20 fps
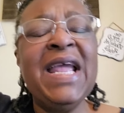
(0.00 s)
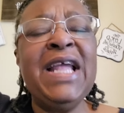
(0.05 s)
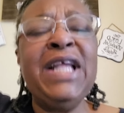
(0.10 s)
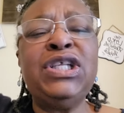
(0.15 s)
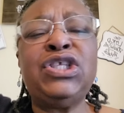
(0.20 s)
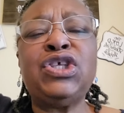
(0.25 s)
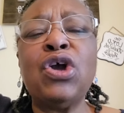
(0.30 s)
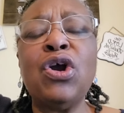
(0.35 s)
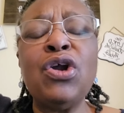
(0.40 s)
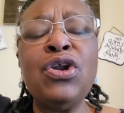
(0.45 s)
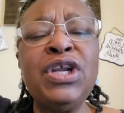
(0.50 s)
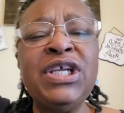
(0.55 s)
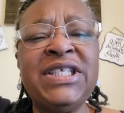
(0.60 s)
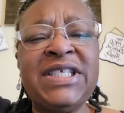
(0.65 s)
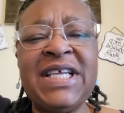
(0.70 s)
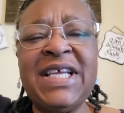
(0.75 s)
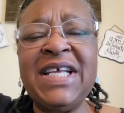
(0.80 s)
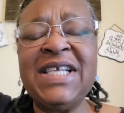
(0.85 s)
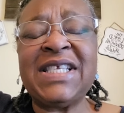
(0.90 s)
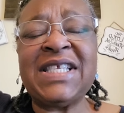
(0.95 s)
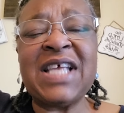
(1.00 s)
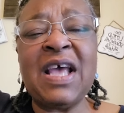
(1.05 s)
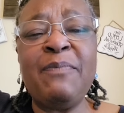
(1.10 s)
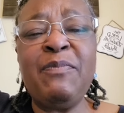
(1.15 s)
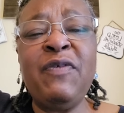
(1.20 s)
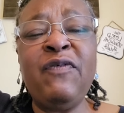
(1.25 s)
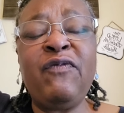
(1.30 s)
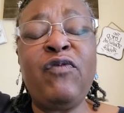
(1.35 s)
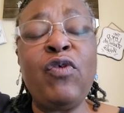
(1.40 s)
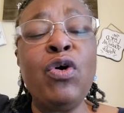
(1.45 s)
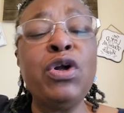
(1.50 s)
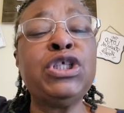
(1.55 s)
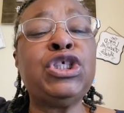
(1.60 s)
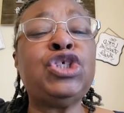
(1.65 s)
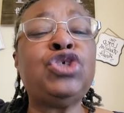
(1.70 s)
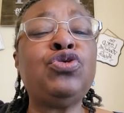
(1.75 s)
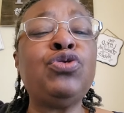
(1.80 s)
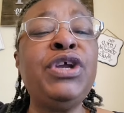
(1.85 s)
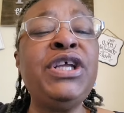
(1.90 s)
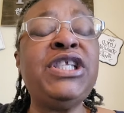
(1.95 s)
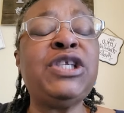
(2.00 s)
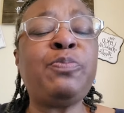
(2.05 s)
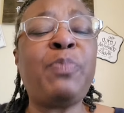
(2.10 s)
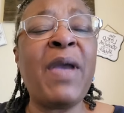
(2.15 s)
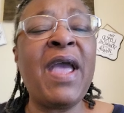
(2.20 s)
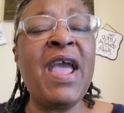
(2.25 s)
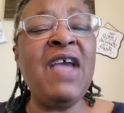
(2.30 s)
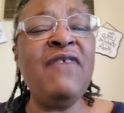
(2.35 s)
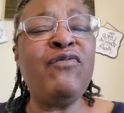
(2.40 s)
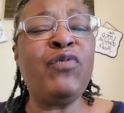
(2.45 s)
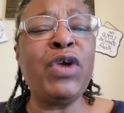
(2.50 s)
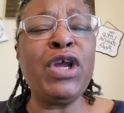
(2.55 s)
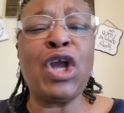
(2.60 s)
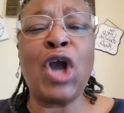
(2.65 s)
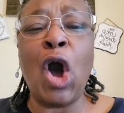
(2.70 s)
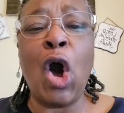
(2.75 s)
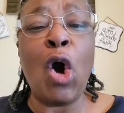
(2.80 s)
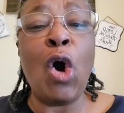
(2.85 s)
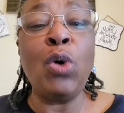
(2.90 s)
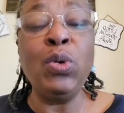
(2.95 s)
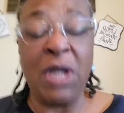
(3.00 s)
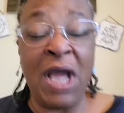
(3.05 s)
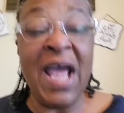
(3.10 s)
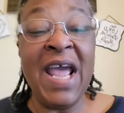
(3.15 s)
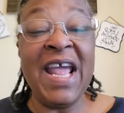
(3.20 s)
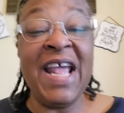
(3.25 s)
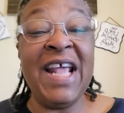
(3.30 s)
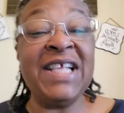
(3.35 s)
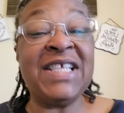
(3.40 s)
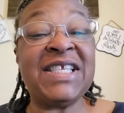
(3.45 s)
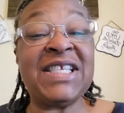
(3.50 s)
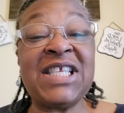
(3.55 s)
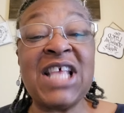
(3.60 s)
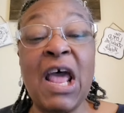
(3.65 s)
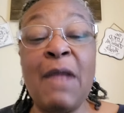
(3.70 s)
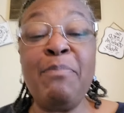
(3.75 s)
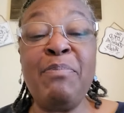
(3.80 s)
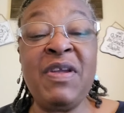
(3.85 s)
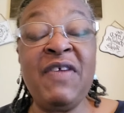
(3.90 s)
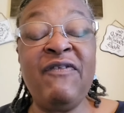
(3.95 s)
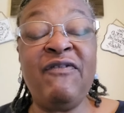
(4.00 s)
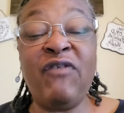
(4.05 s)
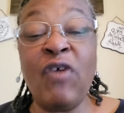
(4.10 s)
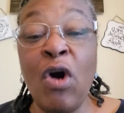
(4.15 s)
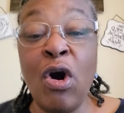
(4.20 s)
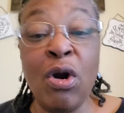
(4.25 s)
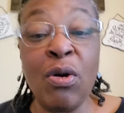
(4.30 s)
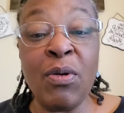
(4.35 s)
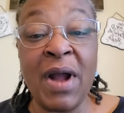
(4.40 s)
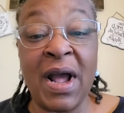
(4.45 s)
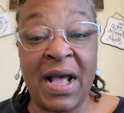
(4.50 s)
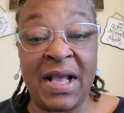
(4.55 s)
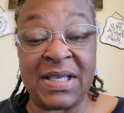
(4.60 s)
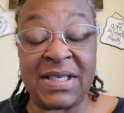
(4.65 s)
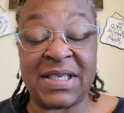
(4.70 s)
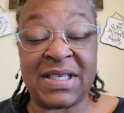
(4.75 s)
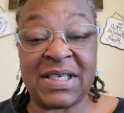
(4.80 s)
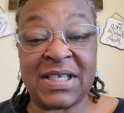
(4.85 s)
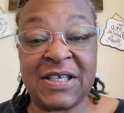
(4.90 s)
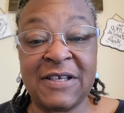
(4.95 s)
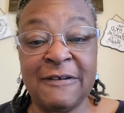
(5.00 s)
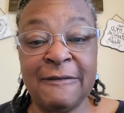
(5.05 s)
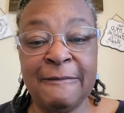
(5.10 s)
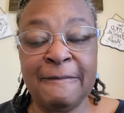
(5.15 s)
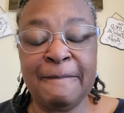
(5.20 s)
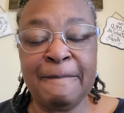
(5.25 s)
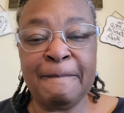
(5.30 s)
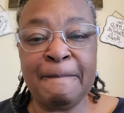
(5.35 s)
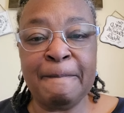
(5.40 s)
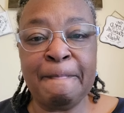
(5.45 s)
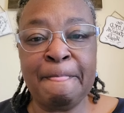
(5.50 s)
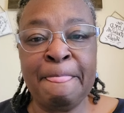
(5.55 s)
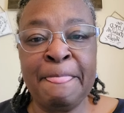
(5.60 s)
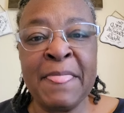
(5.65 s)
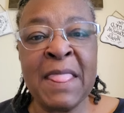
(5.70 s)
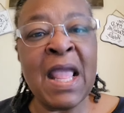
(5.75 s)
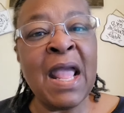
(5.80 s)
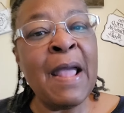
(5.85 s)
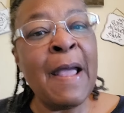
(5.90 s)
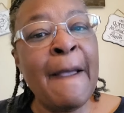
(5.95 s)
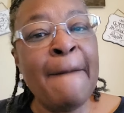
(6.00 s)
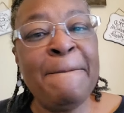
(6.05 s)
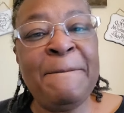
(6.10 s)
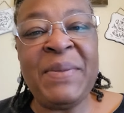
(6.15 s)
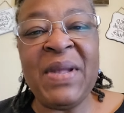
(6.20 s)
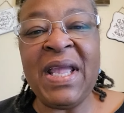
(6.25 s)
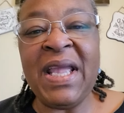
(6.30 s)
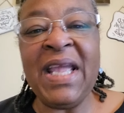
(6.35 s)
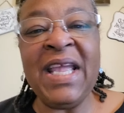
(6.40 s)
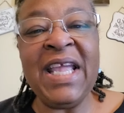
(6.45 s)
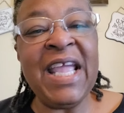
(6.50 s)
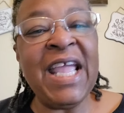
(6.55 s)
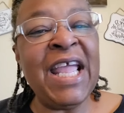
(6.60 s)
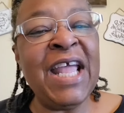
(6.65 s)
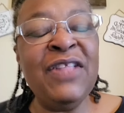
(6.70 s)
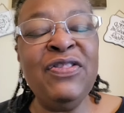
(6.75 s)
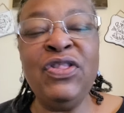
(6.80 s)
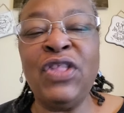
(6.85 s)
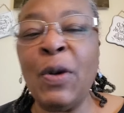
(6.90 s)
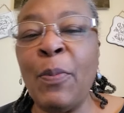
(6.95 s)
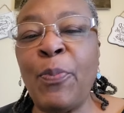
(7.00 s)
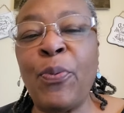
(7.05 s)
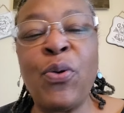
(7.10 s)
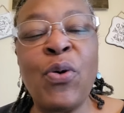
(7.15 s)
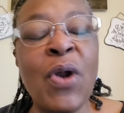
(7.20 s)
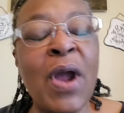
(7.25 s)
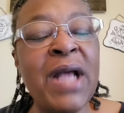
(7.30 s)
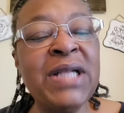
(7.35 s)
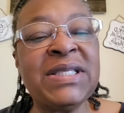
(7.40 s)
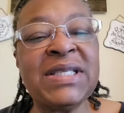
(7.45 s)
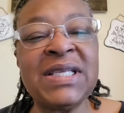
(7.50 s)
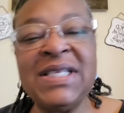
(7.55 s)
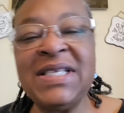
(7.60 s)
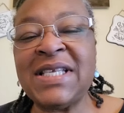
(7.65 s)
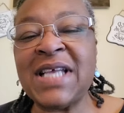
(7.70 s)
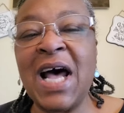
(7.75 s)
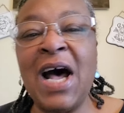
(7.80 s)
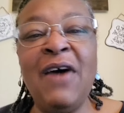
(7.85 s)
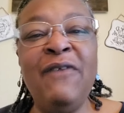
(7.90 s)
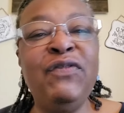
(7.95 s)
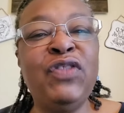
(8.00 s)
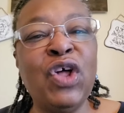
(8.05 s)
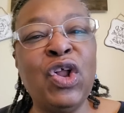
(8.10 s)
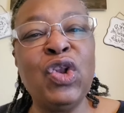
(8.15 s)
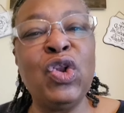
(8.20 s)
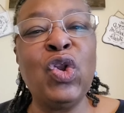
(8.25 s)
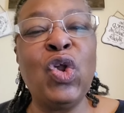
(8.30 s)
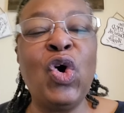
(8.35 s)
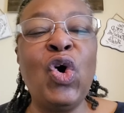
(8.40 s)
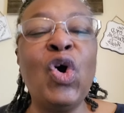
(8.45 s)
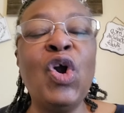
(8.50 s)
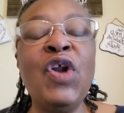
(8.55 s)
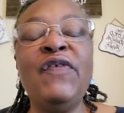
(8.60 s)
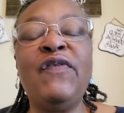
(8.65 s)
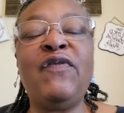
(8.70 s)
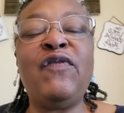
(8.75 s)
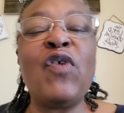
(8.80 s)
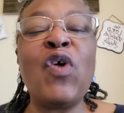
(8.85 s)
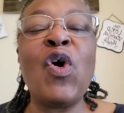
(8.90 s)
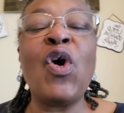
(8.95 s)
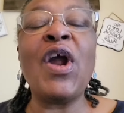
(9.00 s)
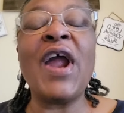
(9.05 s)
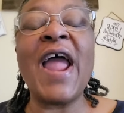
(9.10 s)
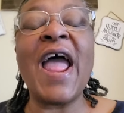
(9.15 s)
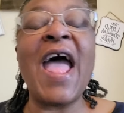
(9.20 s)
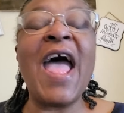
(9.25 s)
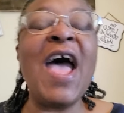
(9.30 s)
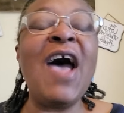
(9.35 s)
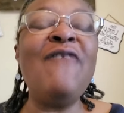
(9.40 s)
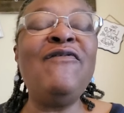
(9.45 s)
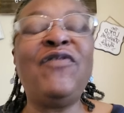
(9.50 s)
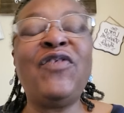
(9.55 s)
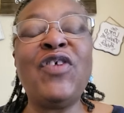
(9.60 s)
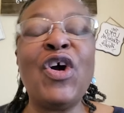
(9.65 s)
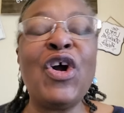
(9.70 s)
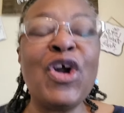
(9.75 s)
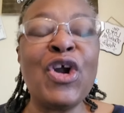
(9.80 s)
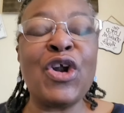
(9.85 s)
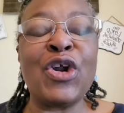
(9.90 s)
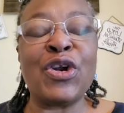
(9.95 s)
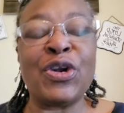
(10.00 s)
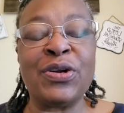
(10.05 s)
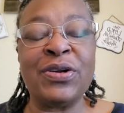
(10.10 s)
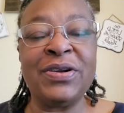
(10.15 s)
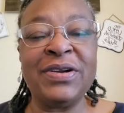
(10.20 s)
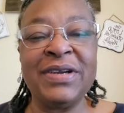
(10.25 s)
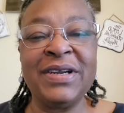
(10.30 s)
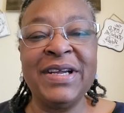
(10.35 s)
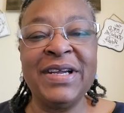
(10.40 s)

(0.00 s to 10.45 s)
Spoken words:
Eternity is set before us. Streets paved with gold is set before us. Being in the presence of the Lord forever